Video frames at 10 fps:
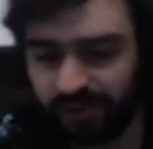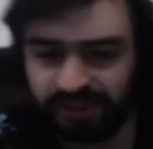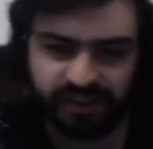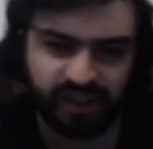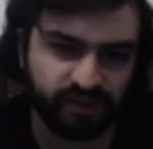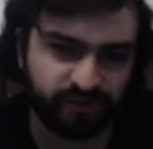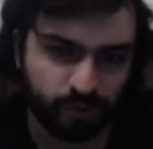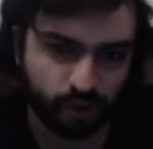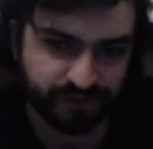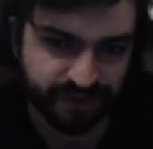it kind of
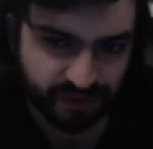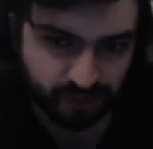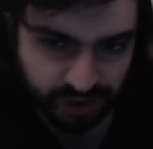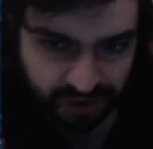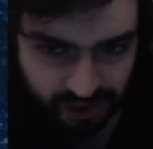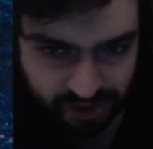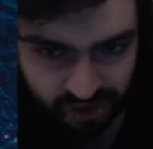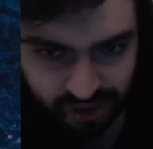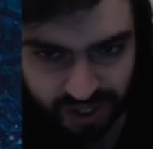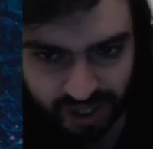morphs into a
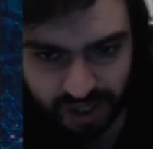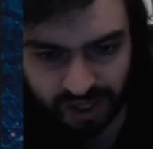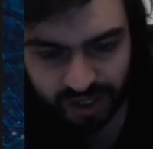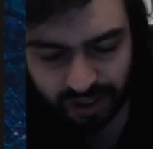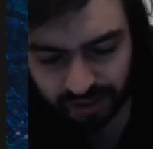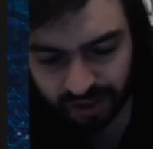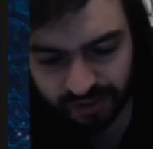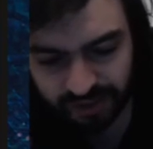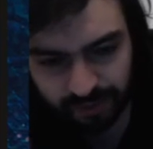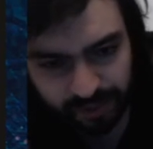Dutch, and now
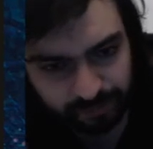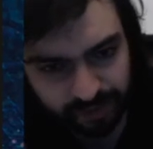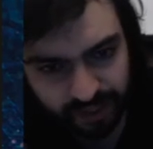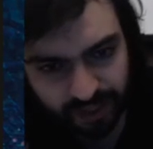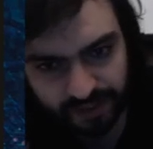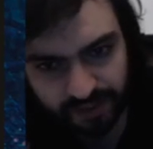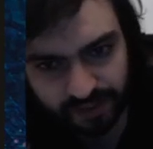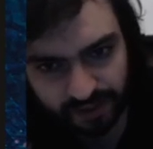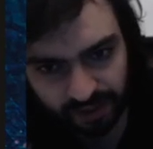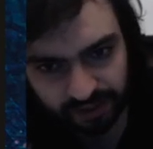Salman plays
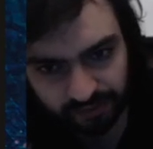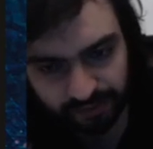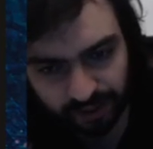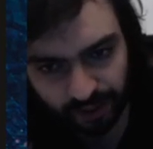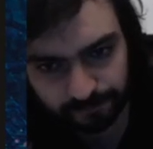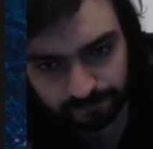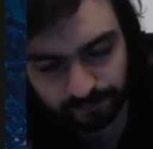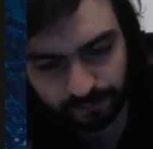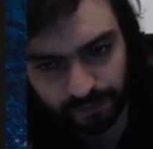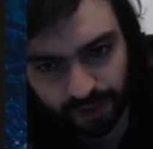knight f3.
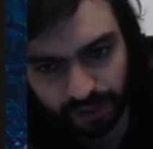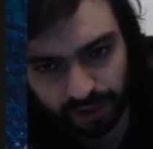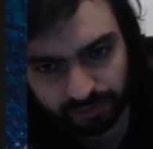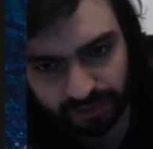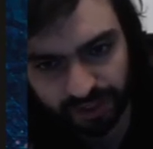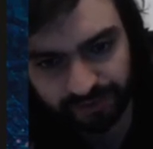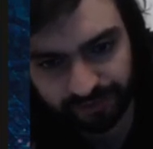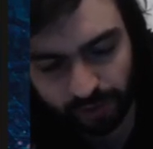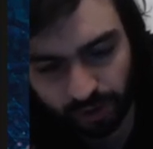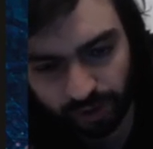
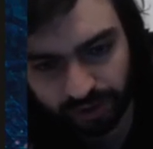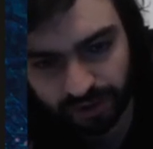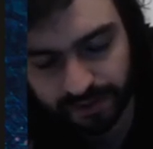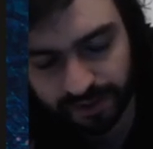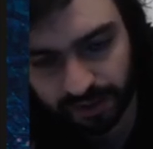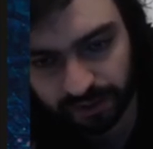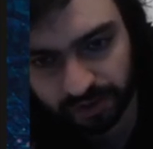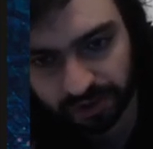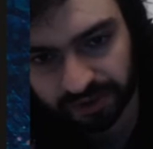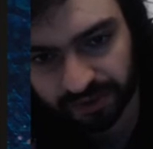e4 is an
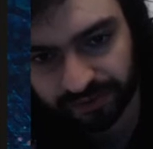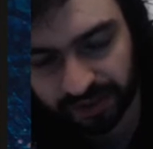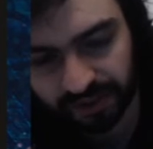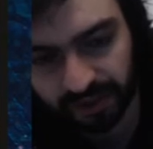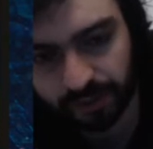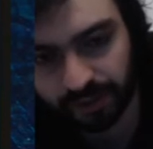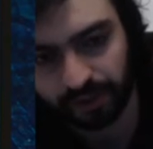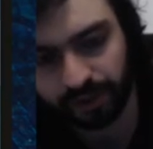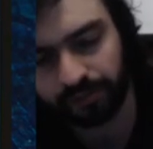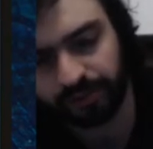alternative, and a3.
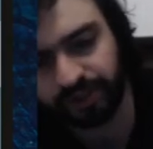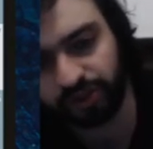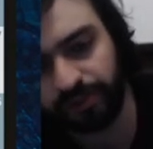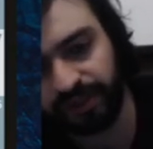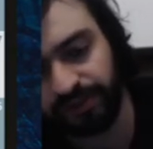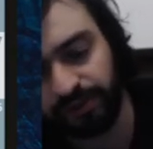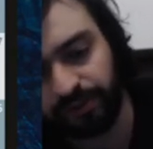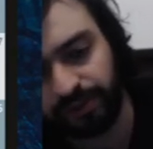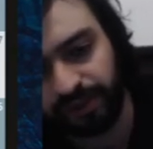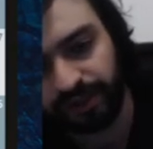They're much better
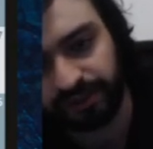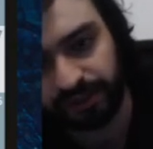theoretical